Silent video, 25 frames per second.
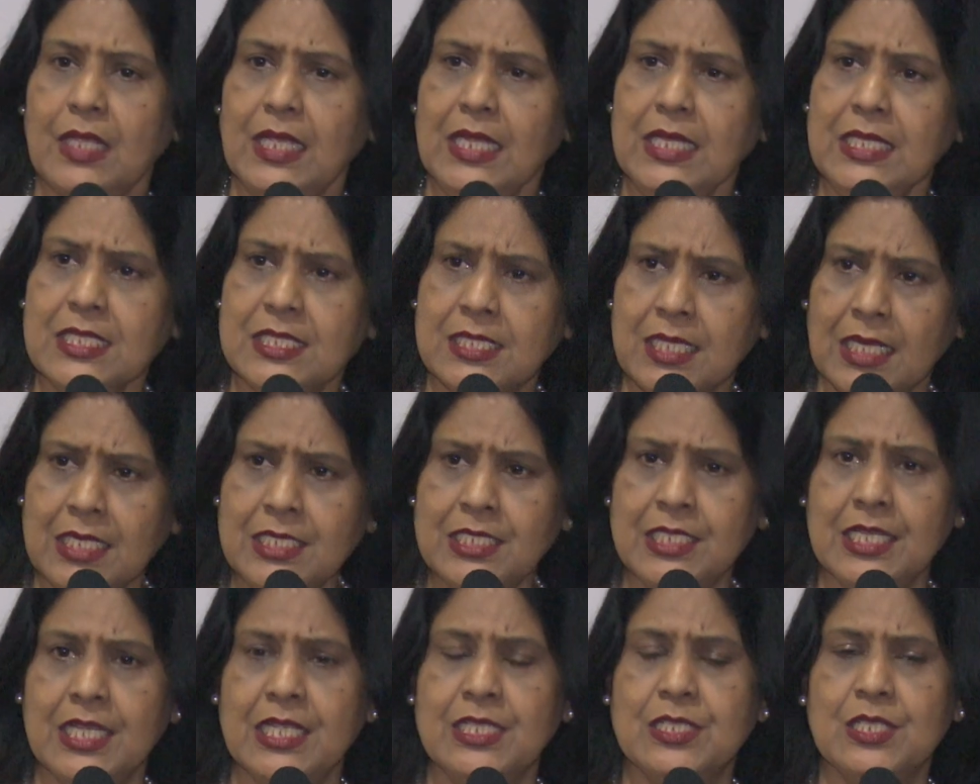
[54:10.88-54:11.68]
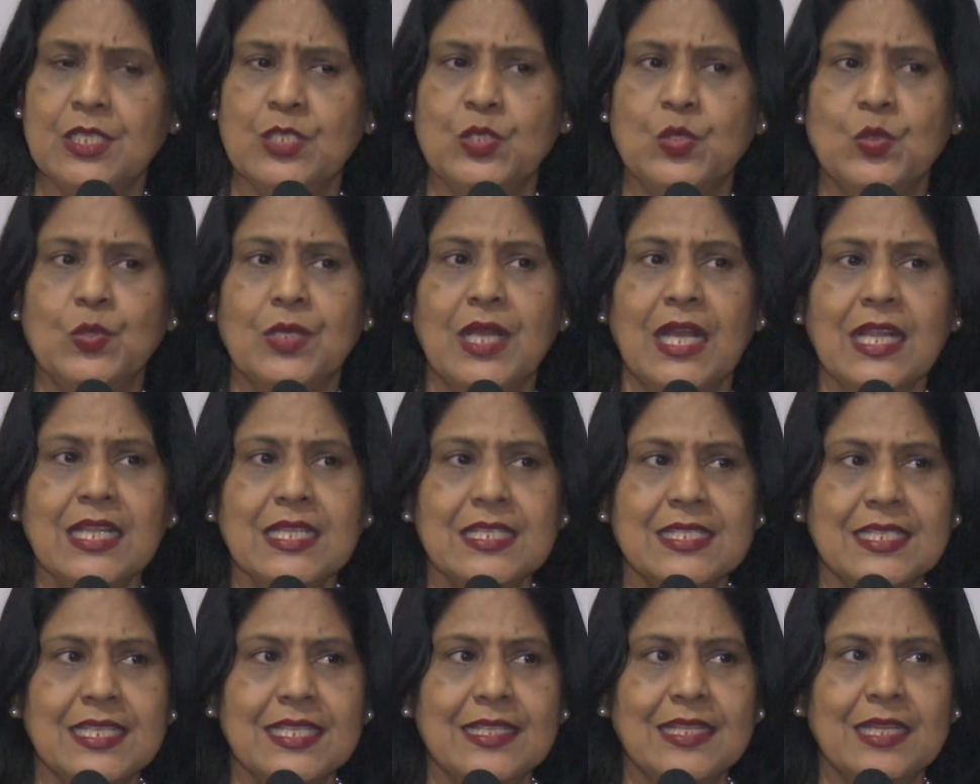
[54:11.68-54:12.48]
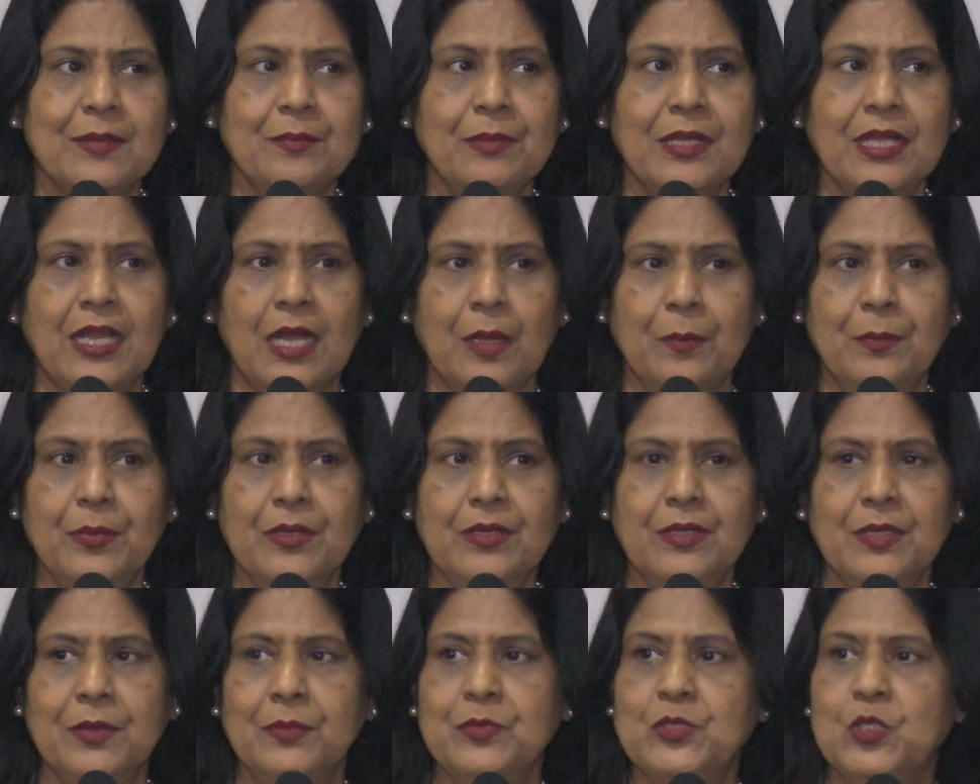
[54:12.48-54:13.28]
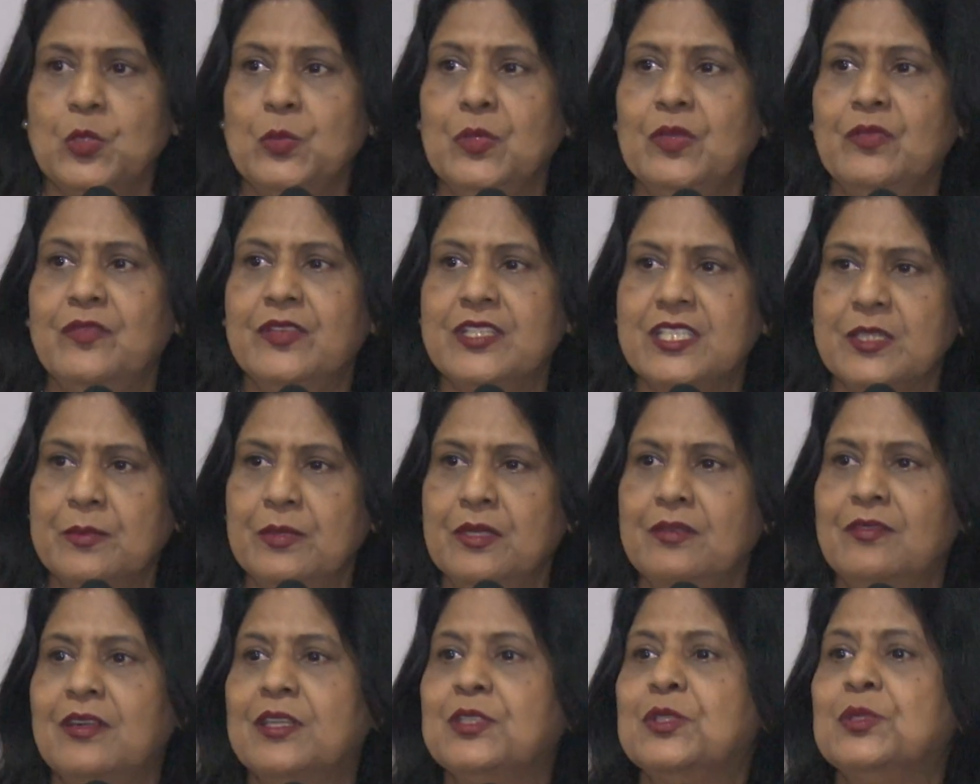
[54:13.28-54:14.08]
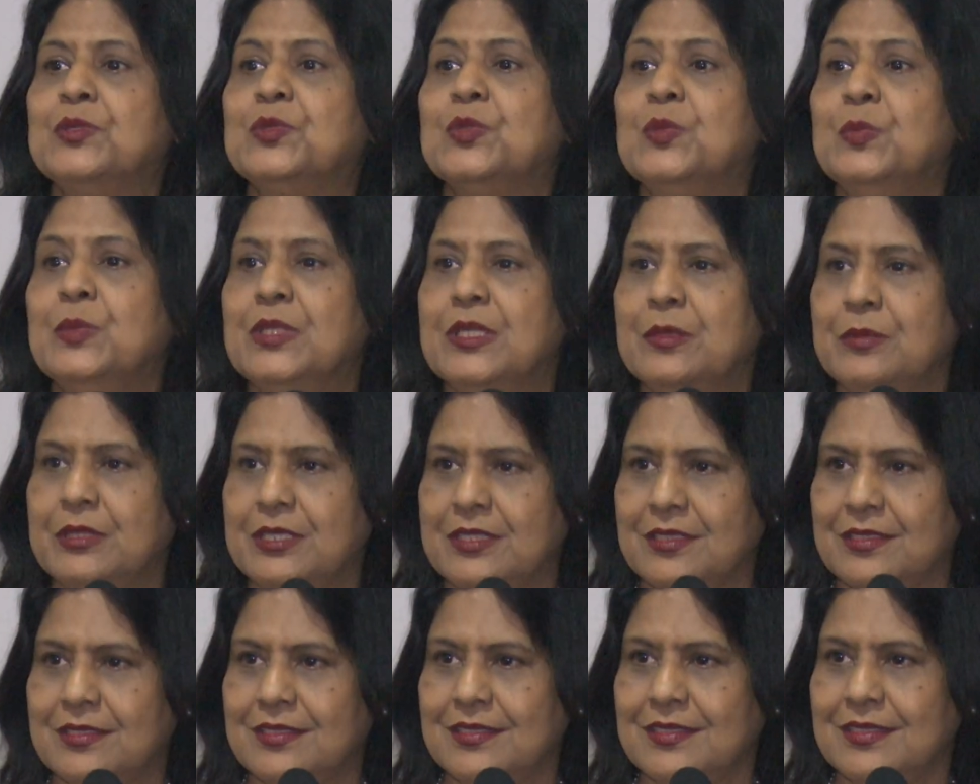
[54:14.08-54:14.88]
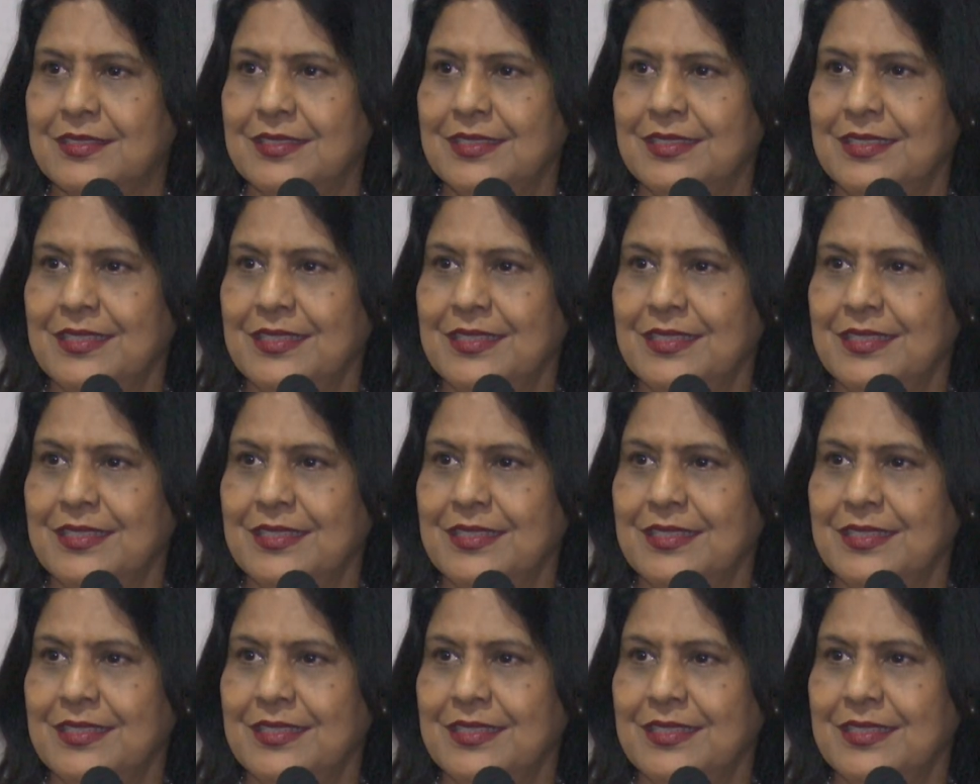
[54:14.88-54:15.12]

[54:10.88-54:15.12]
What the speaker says: in such cases, you can't say that my upper lip should be visible 1 to 2 millimeters.